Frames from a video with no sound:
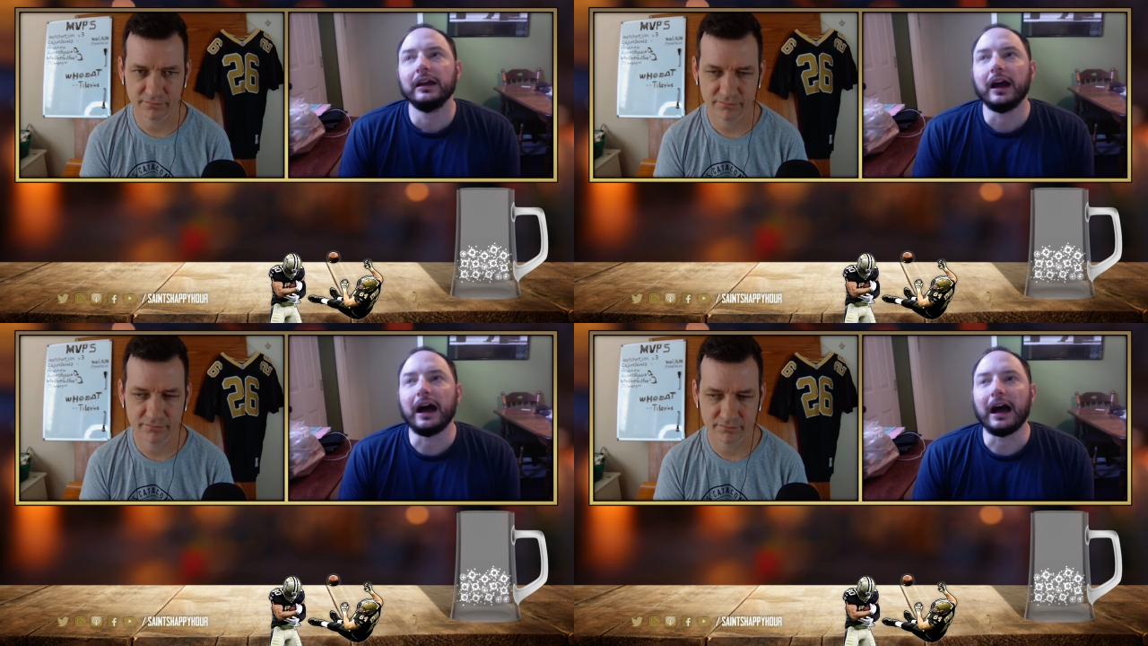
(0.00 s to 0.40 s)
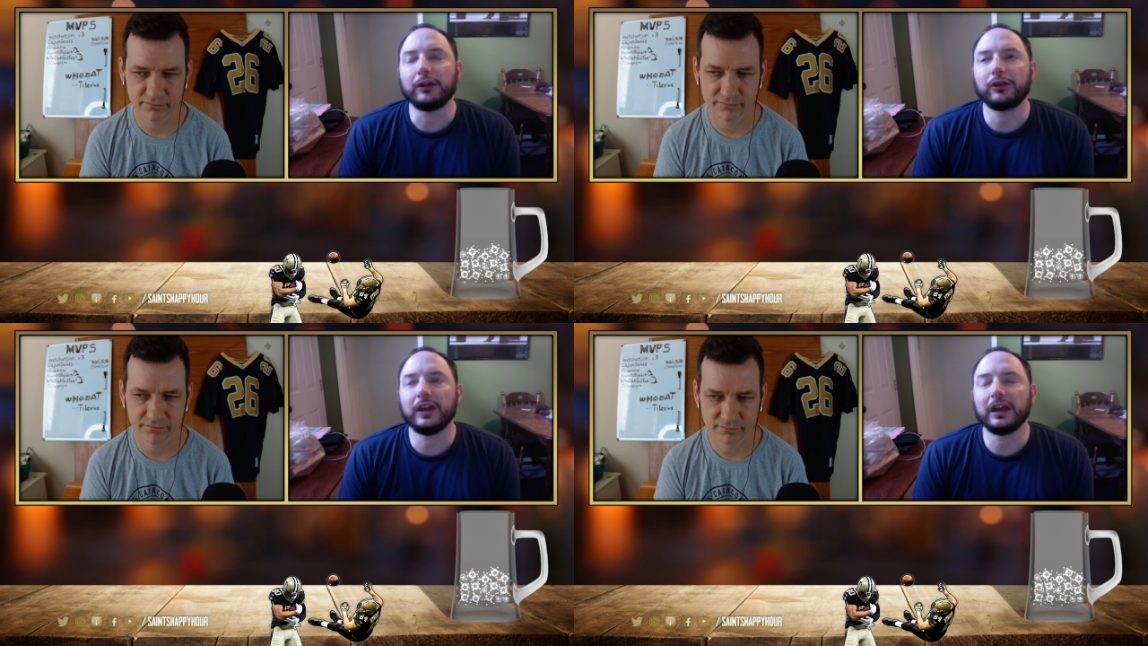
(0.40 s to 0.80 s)
Speaker 1: I
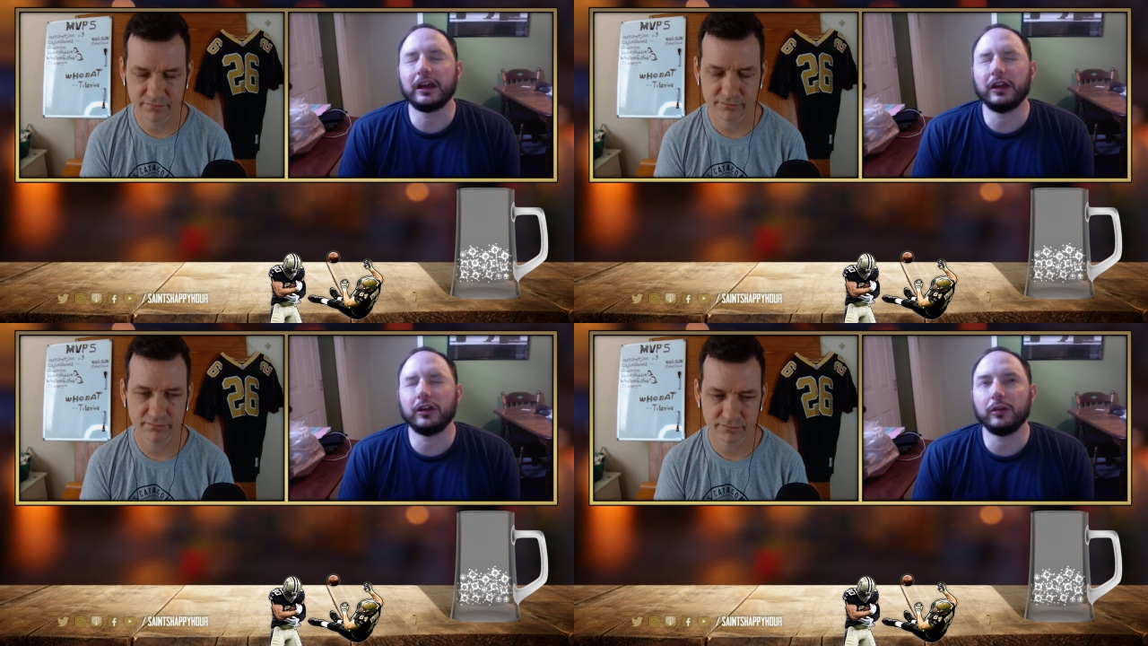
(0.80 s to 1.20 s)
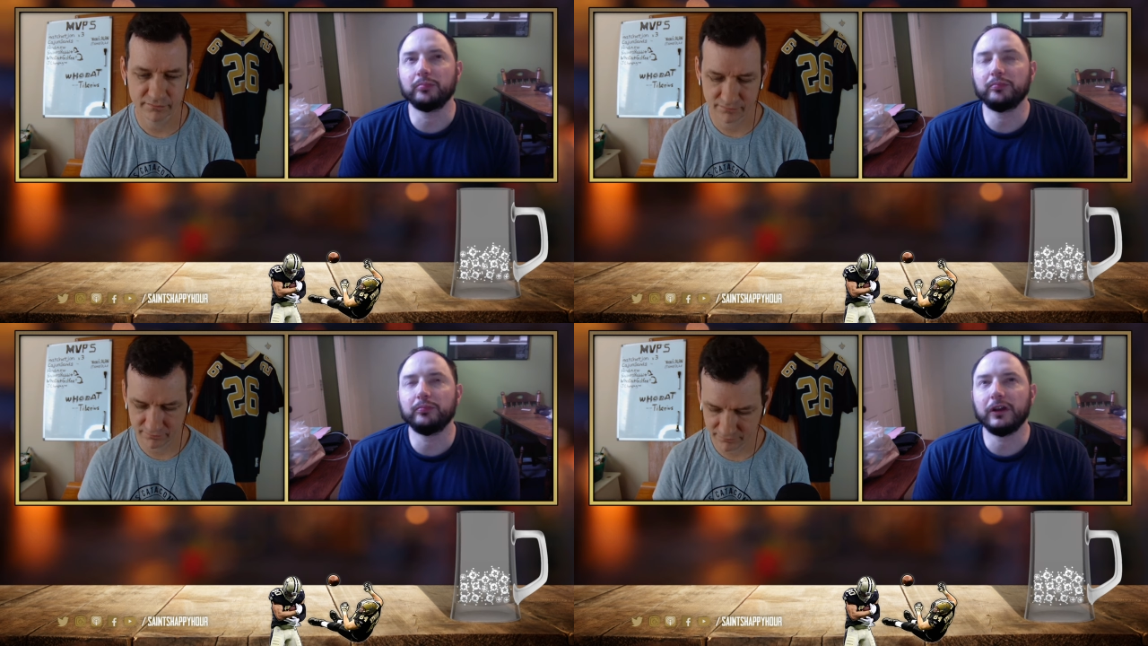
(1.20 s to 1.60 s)
think the
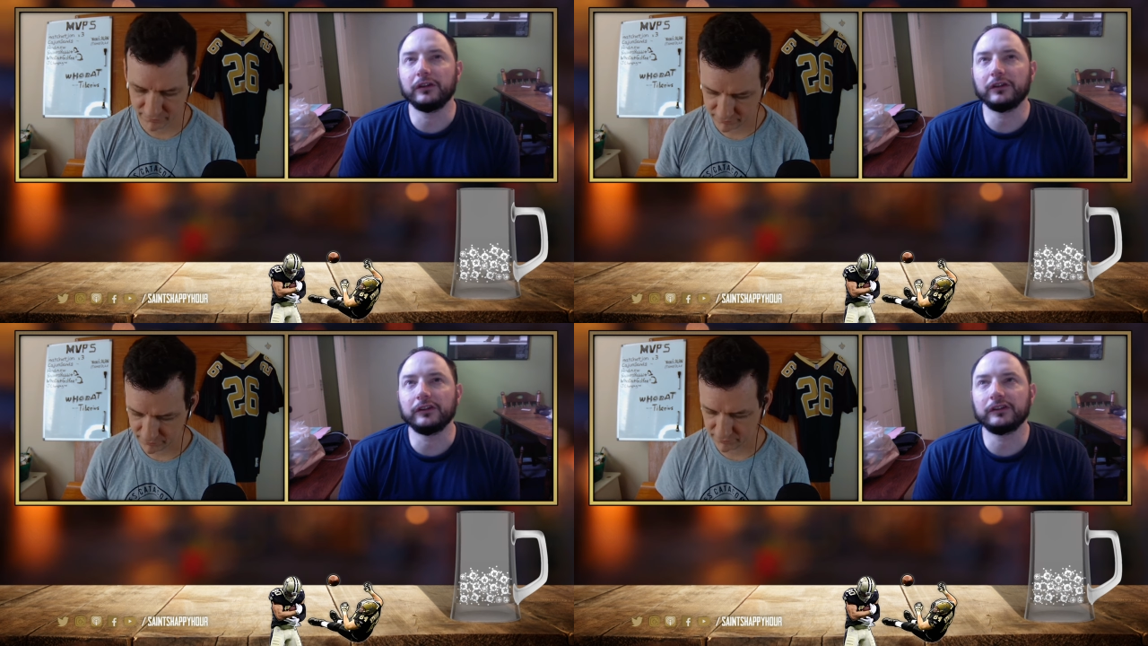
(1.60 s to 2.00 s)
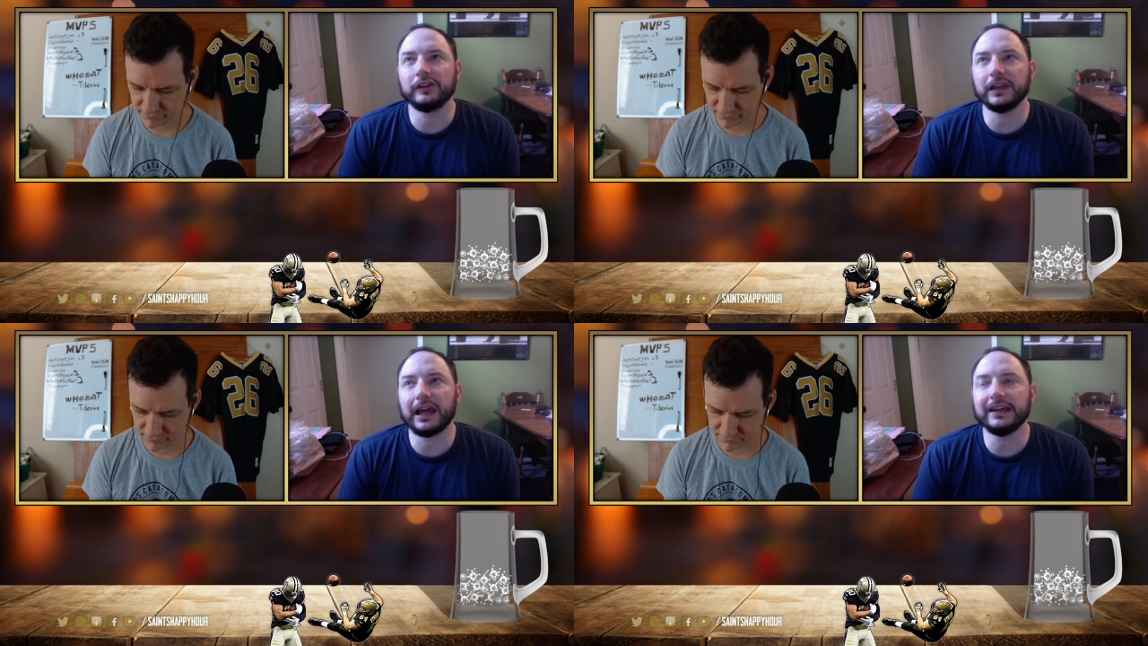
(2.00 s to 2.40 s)
there's a
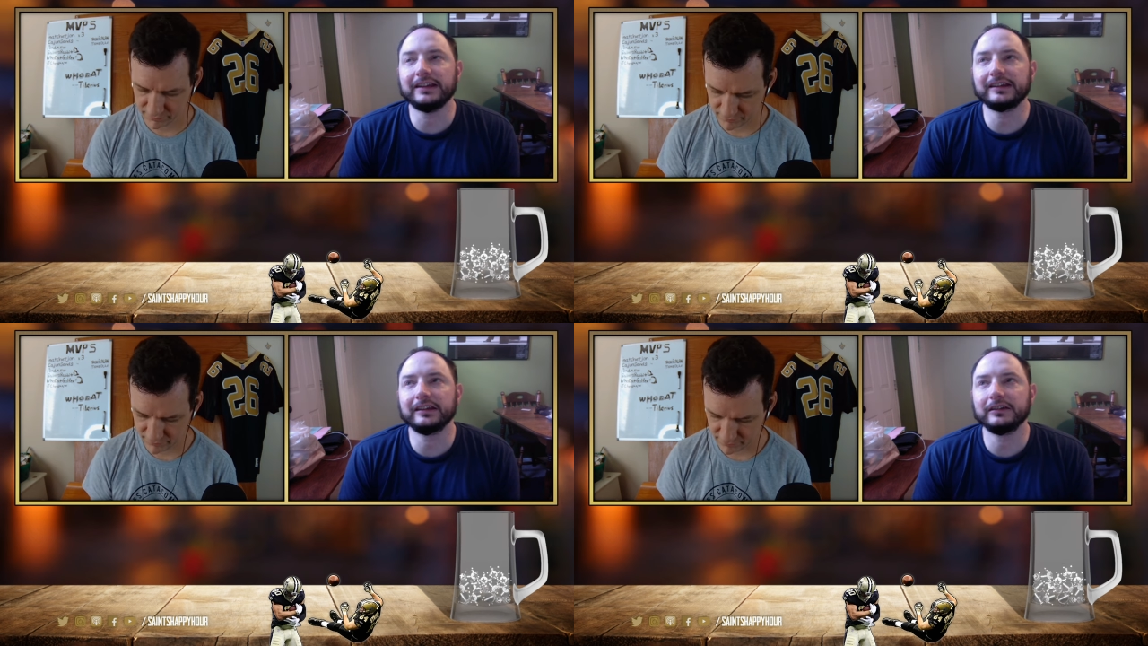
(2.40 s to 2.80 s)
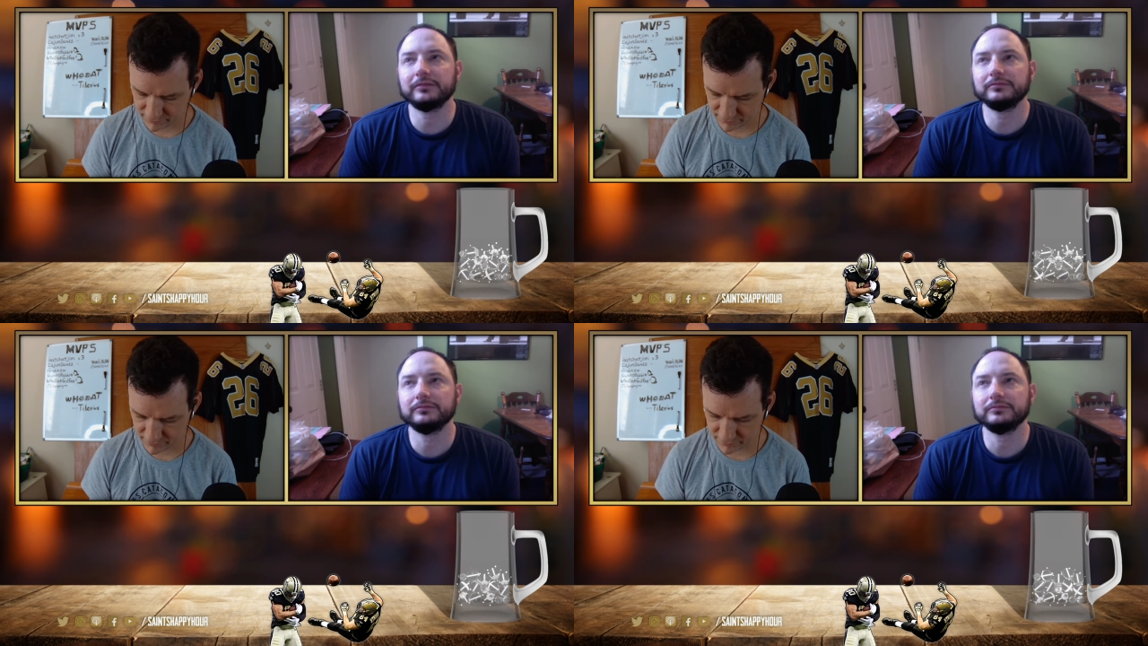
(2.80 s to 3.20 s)
slight
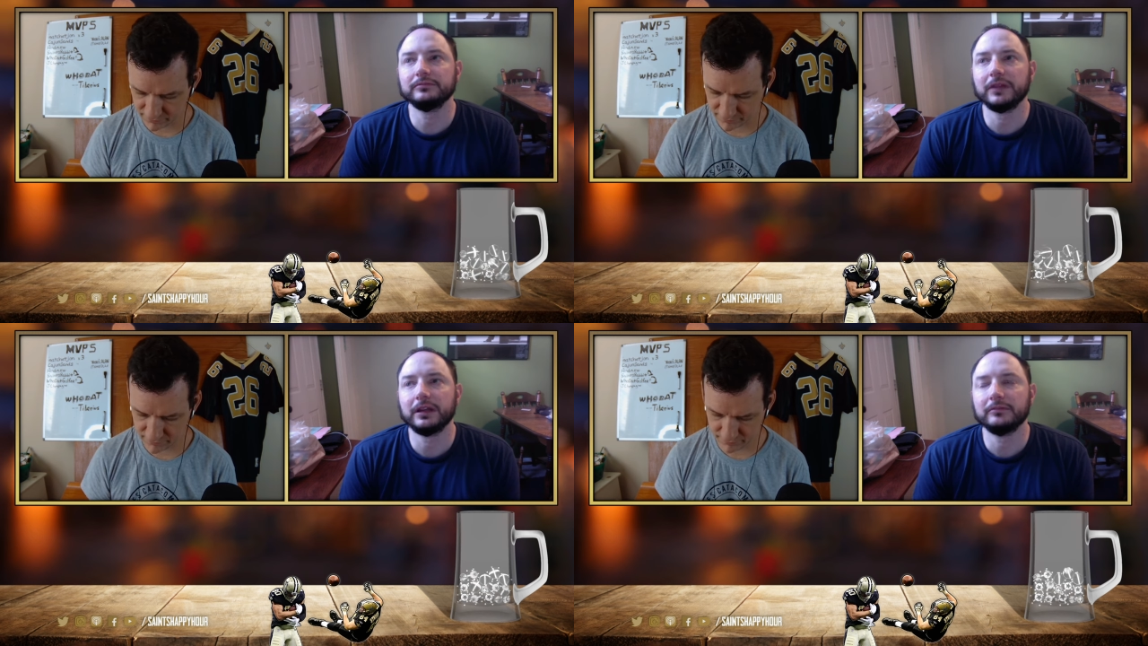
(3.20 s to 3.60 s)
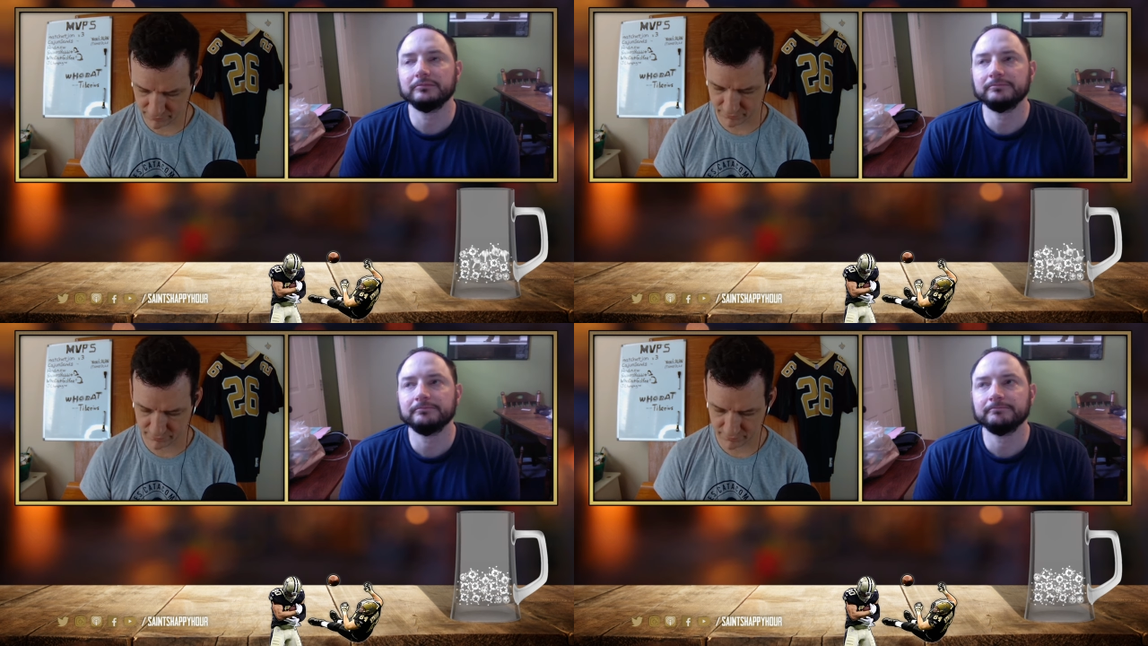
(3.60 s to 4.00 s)

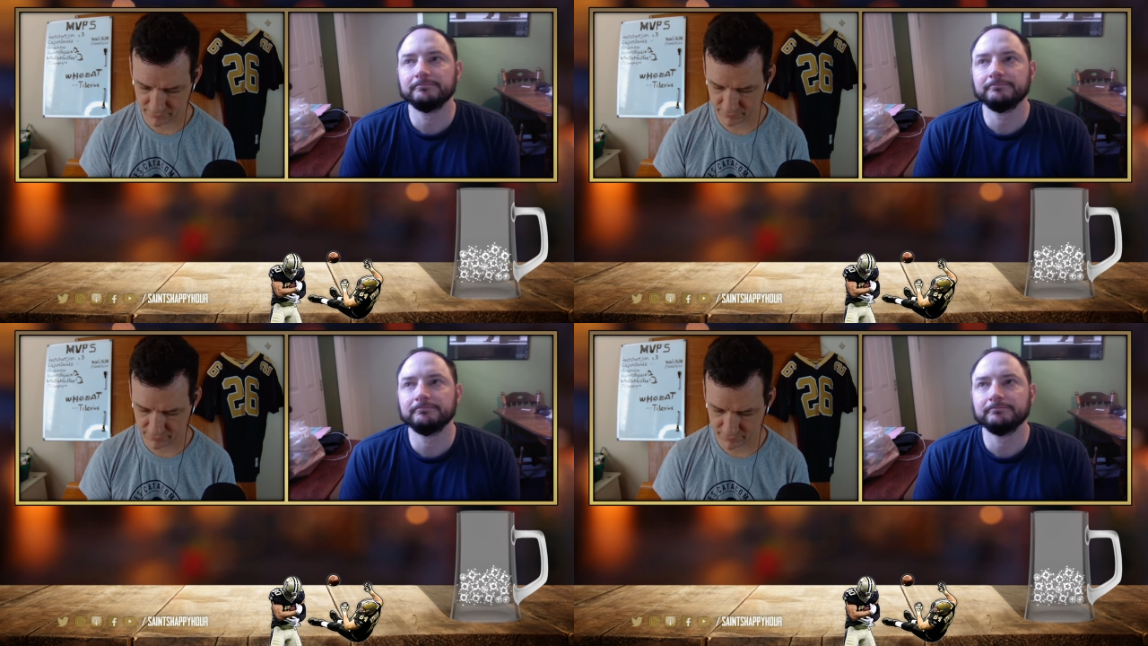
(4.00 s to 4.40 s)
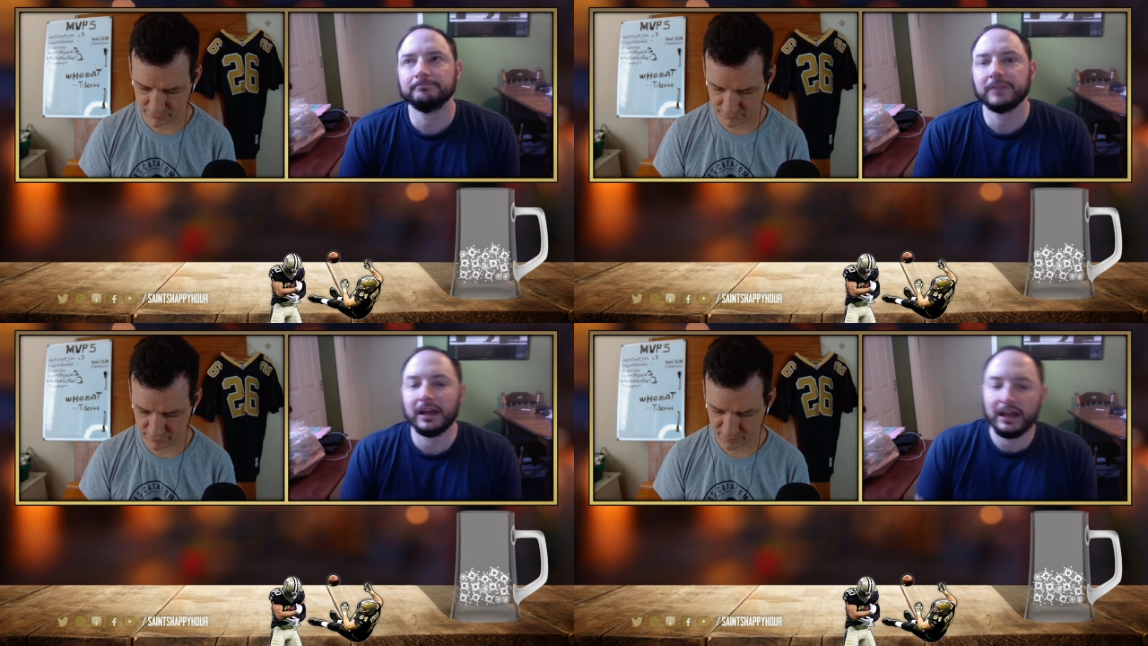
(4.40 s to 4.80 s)
hmm
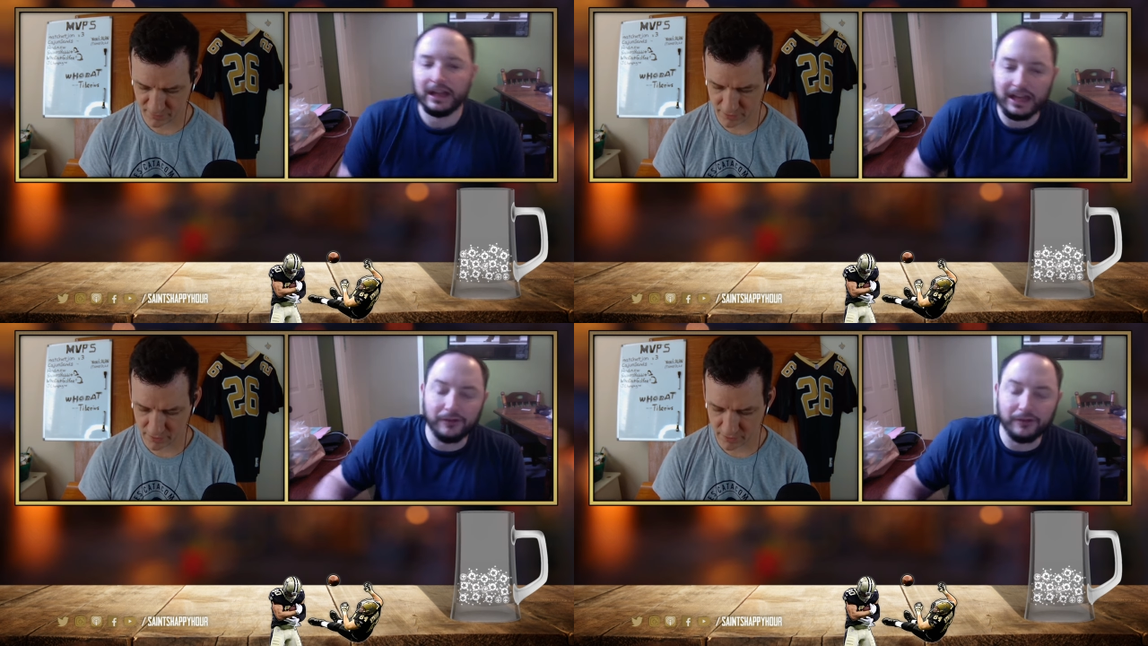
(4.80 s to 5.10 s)
if